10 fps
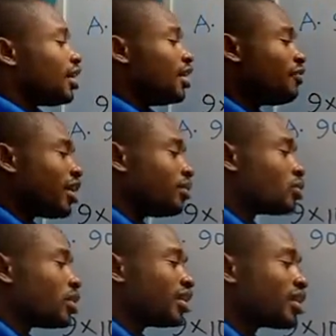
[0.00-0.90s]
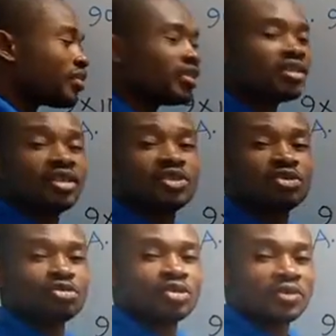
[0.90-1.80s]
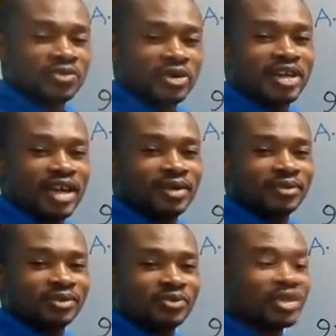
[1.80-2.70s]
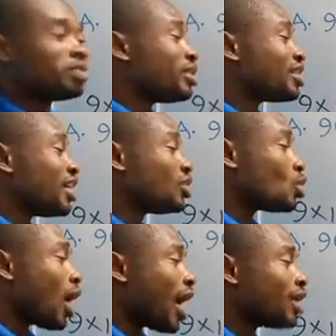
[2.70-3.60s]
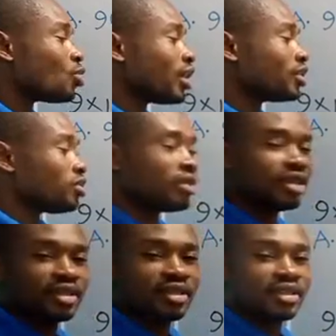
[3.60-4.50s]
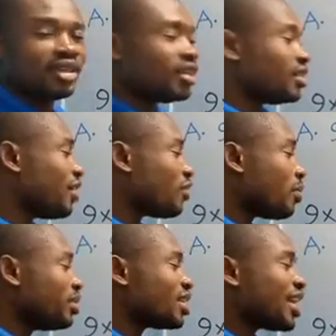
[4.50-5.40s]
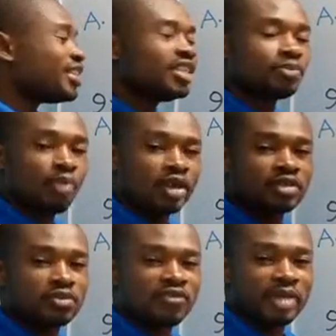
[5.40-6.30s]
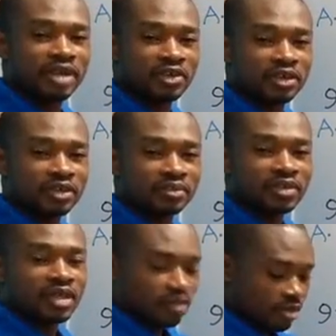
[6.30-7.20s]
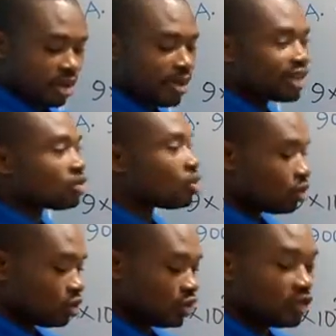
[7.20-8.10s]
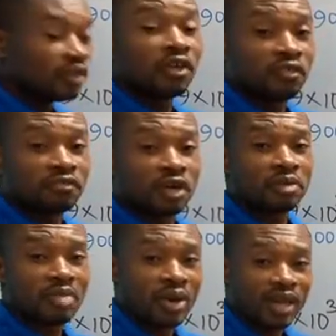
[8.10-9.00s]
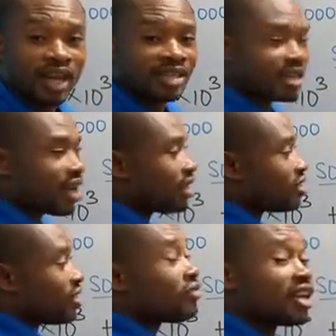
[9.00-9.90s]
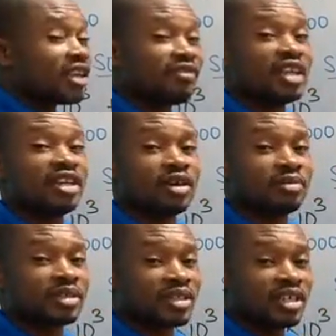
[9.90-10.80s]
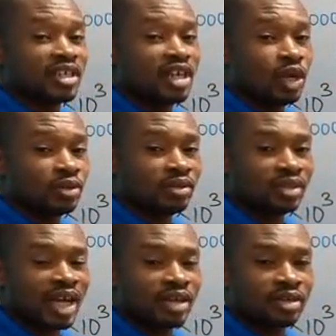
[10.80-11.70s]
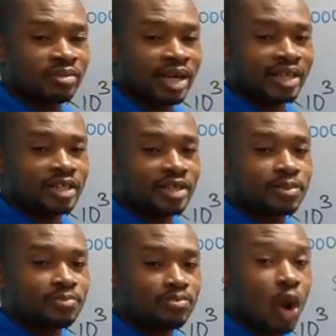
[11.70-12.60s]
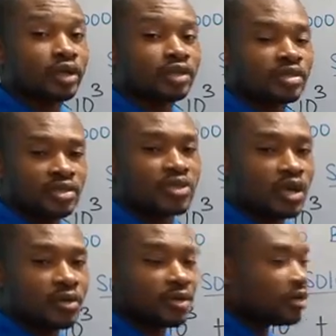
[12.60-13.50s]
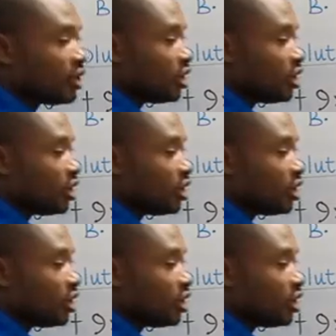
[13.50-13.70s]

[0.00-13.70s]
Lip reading: If I am to increase this 2 to 3 now, which means I need to add 1 to it, it therefore means that I need point movement here. Remember I told you from our last class, if you are given a number standing alone, that number is 0.0.